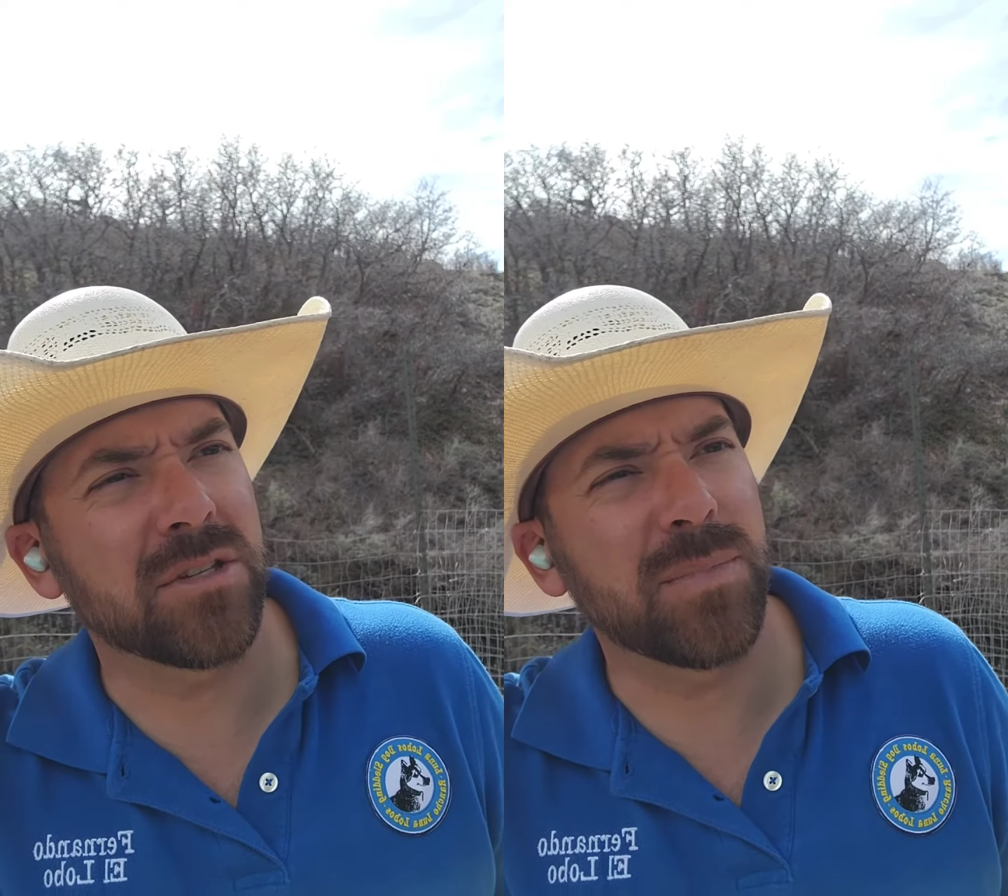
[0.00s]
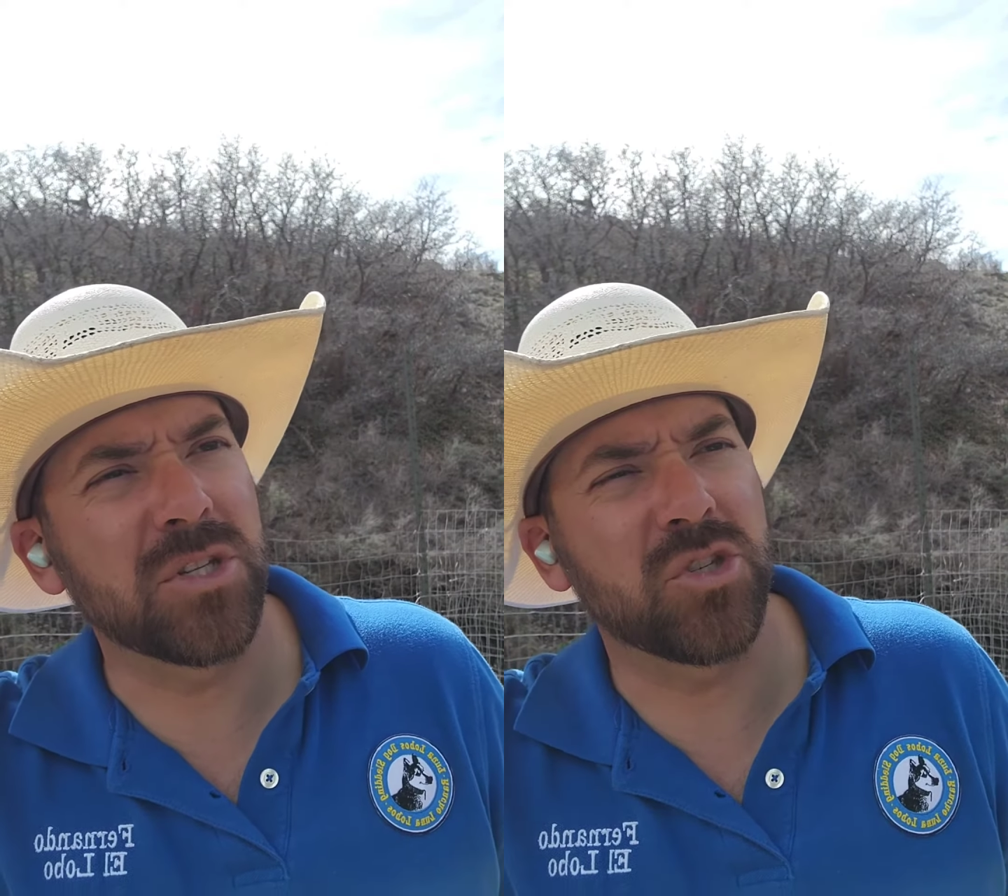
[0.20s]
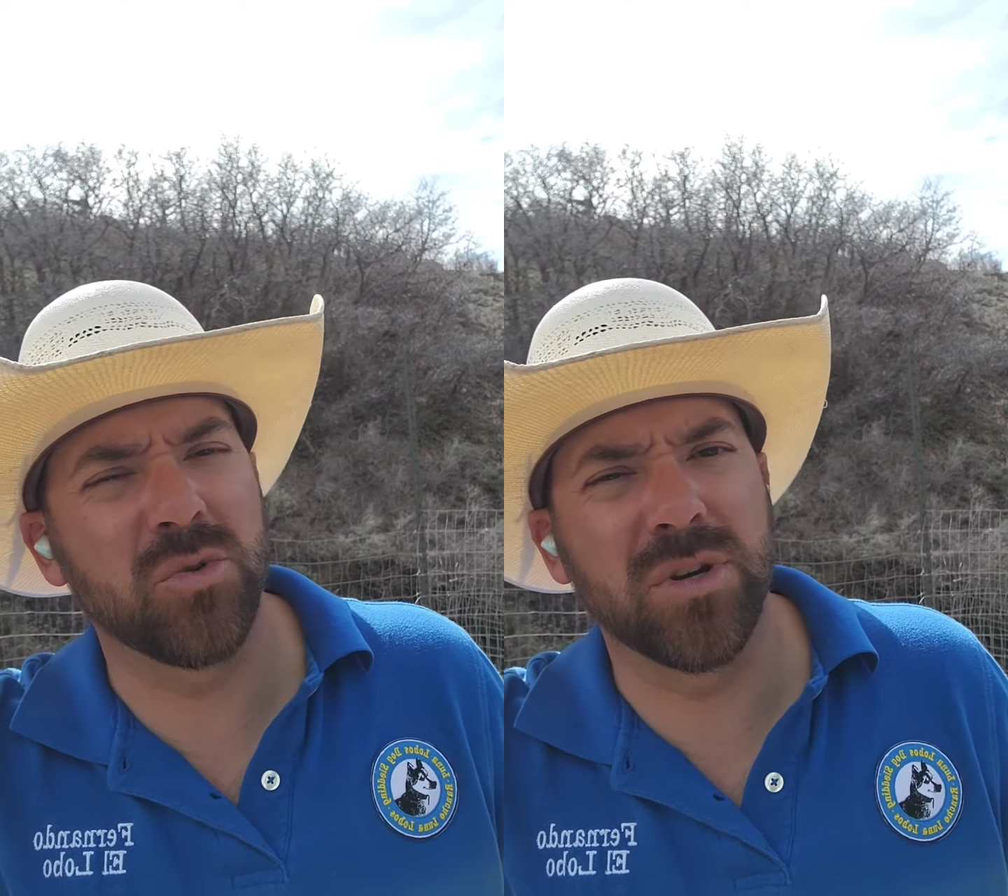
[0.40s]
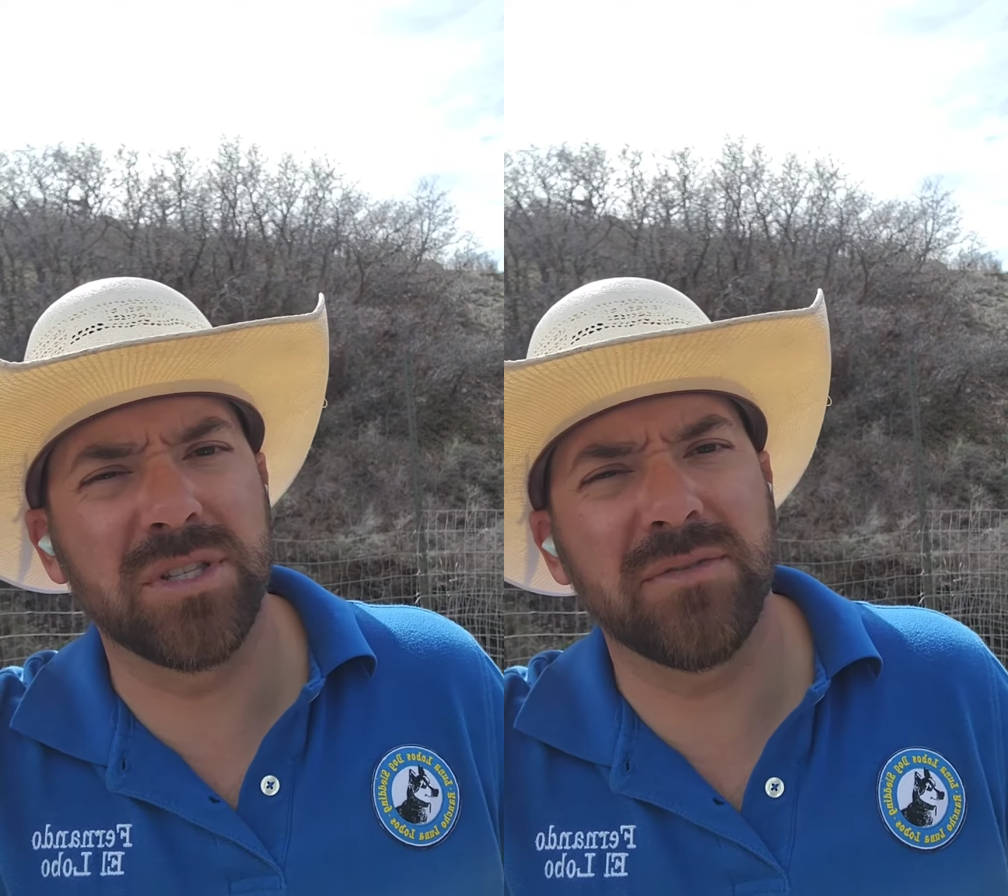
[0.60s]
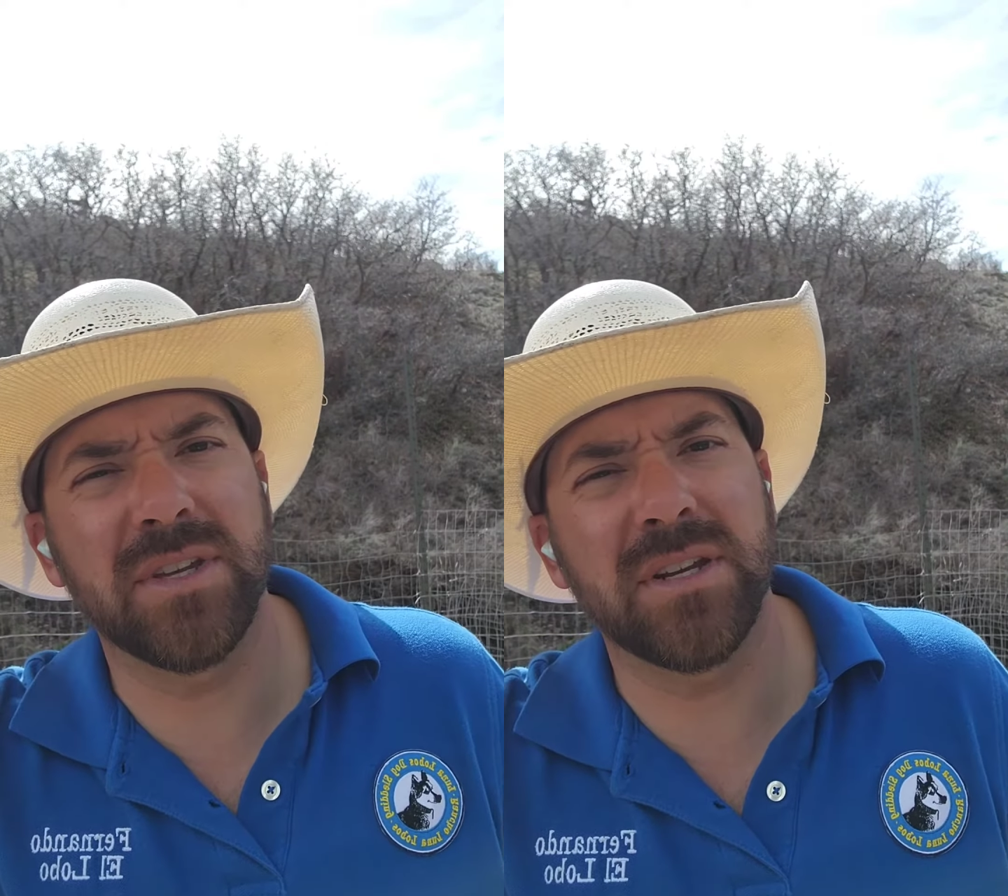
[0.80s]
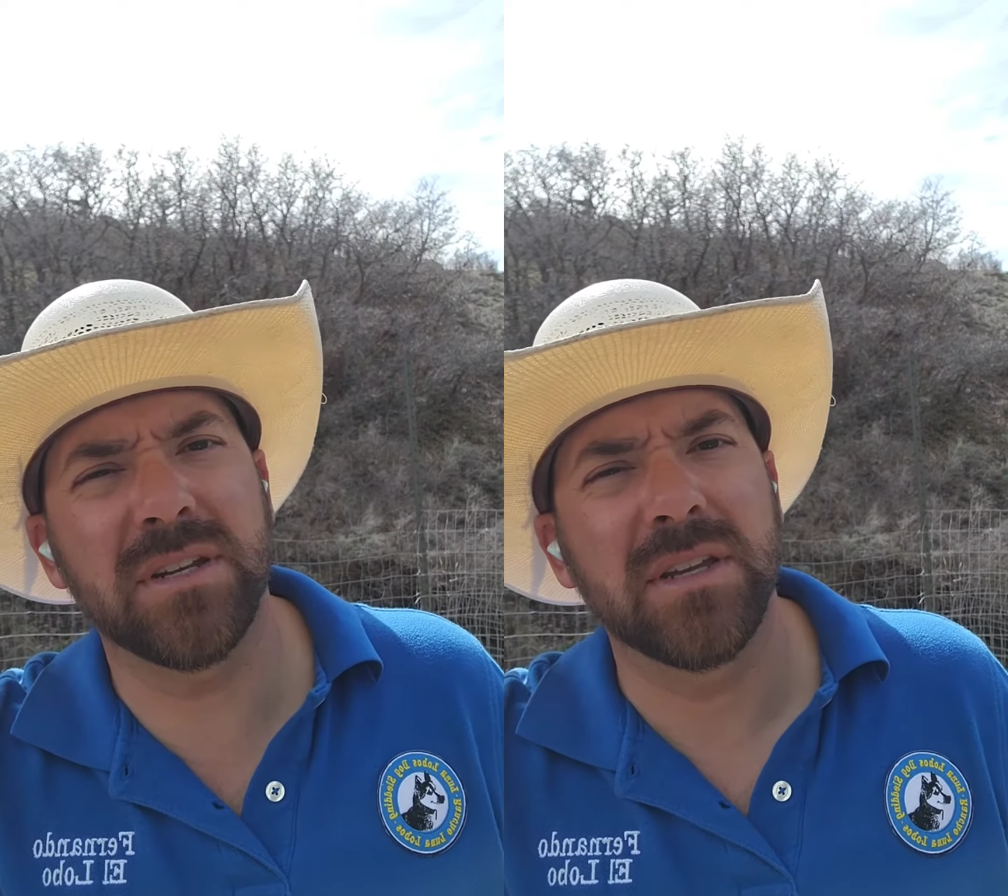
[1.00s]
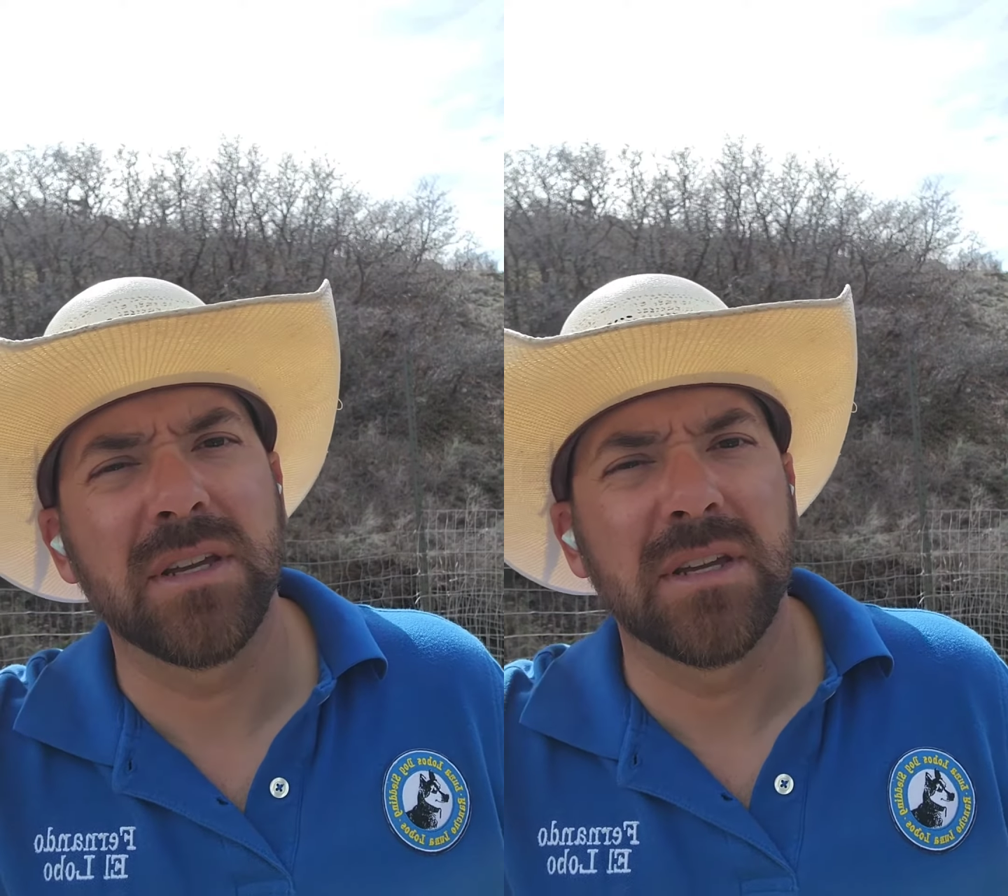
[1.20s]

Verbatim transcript: just be stewards of it and